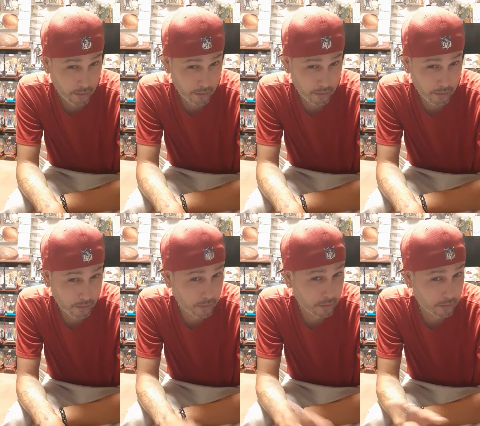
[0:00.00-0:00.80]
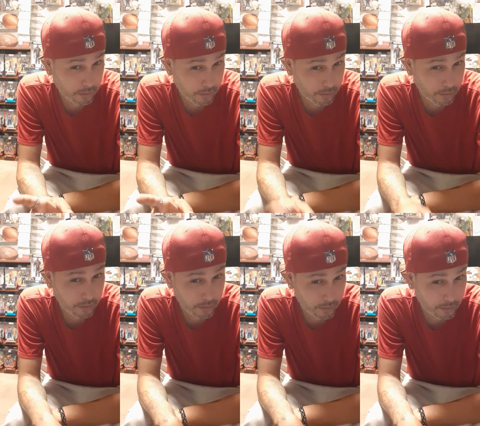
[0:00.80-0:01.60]

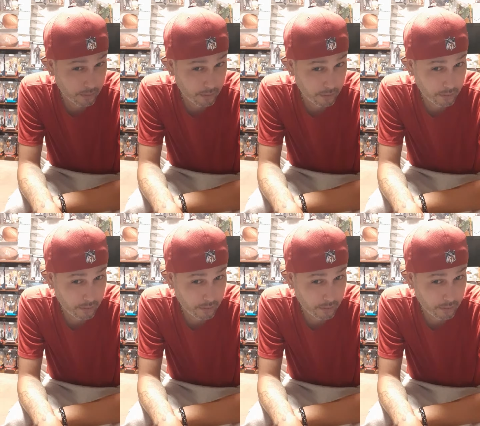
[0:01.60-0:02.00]
(no one is talking)